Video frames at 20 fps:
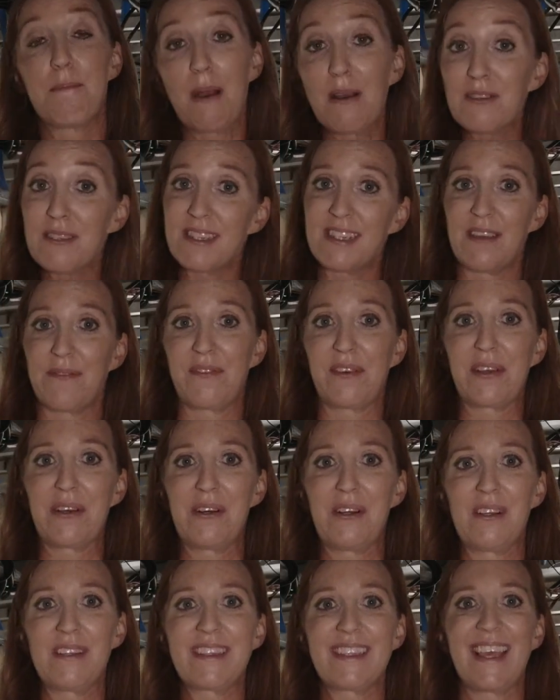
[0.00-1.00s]
most
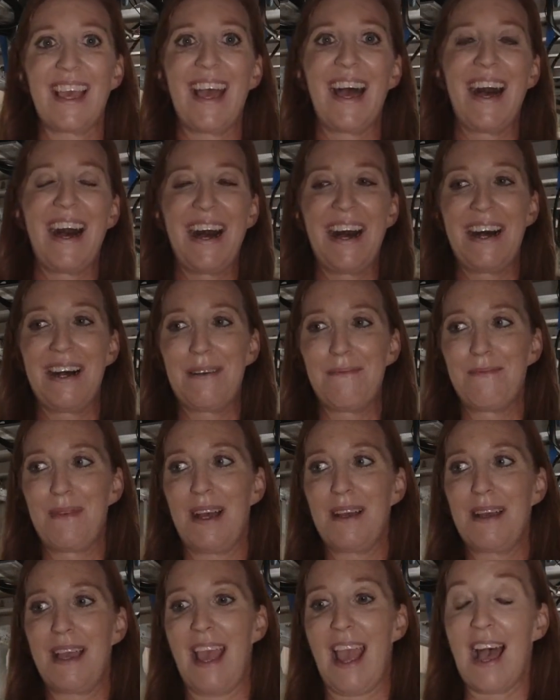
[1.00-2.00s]
difficult
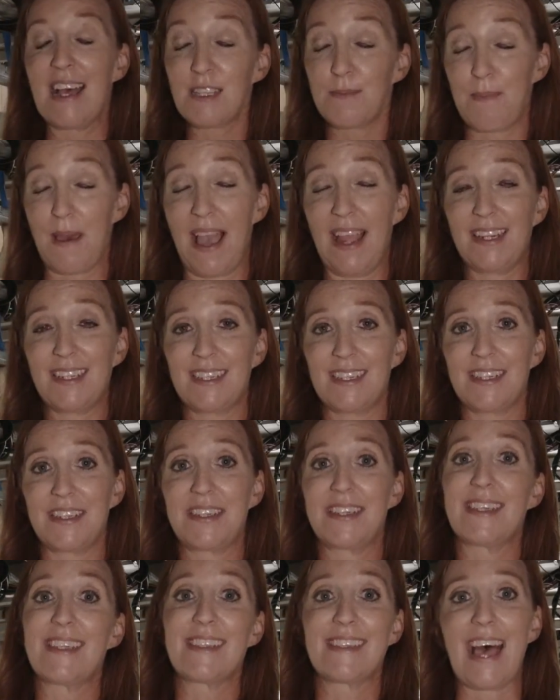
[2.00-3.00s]
aspect
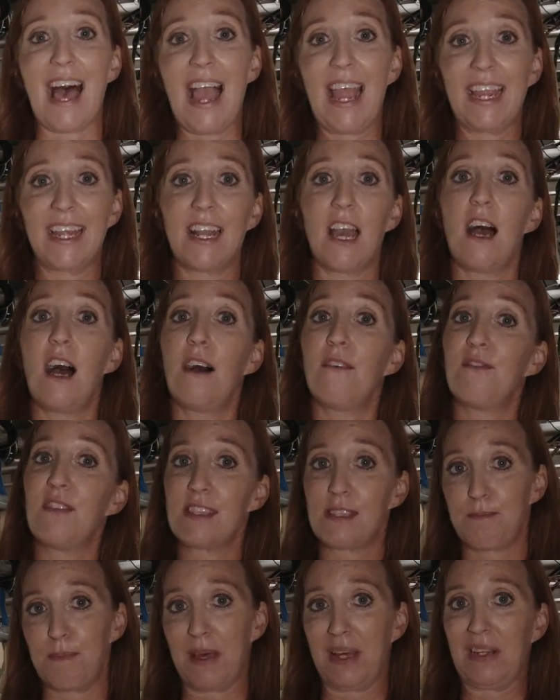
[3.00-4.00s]
to design of
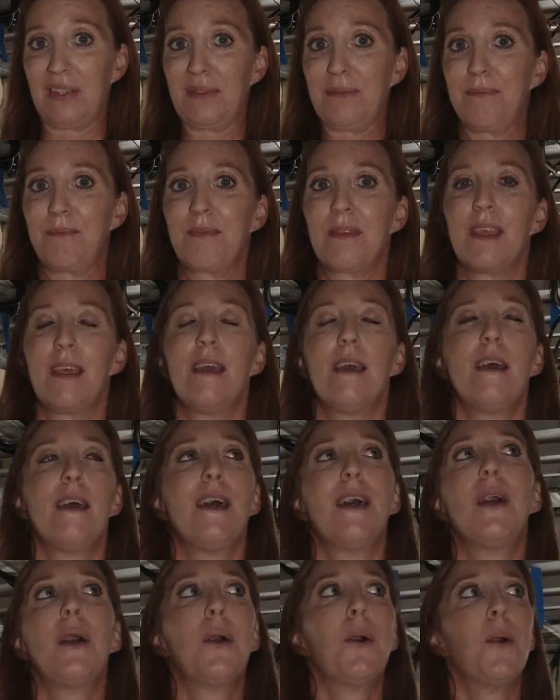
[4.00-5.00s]
this build.
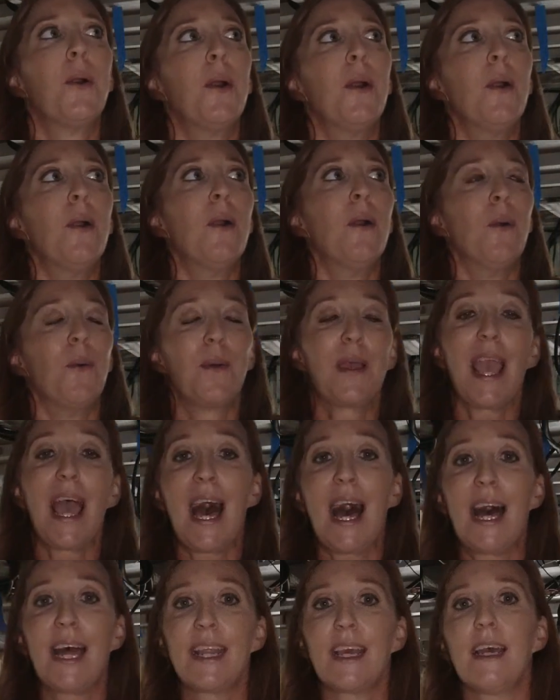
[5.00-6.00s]
We
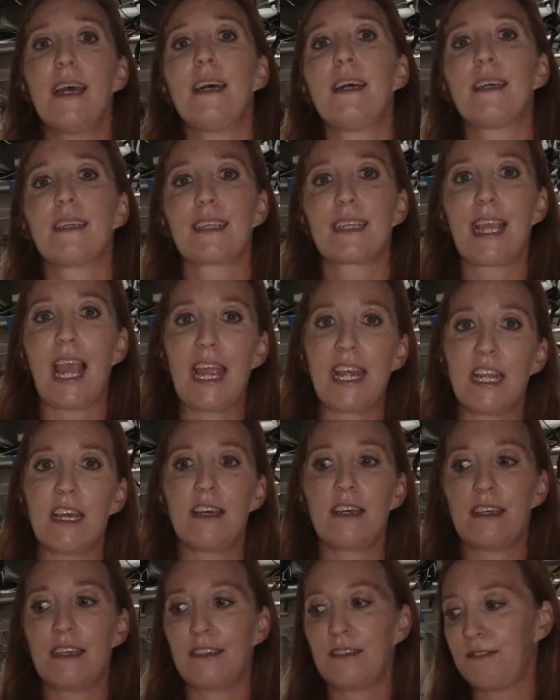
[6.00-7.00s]
had kind
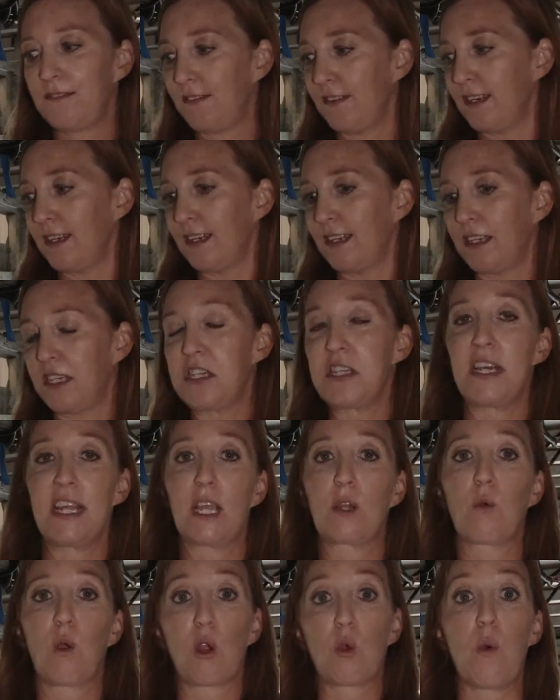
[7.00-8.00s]
of
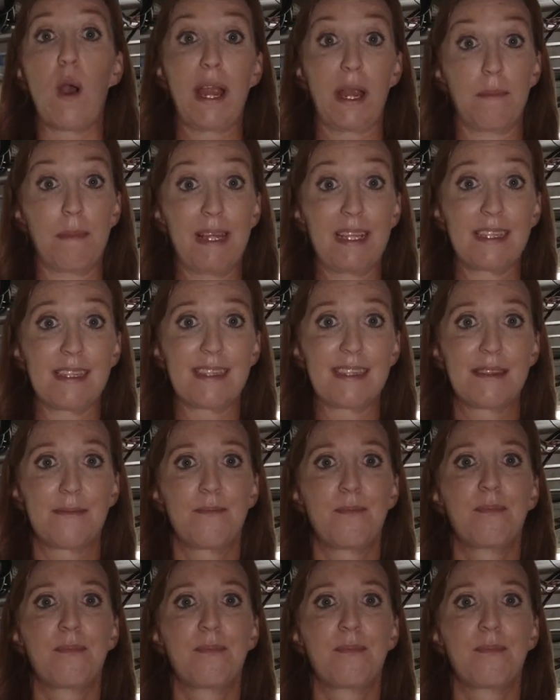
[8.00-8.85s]
unique requirements.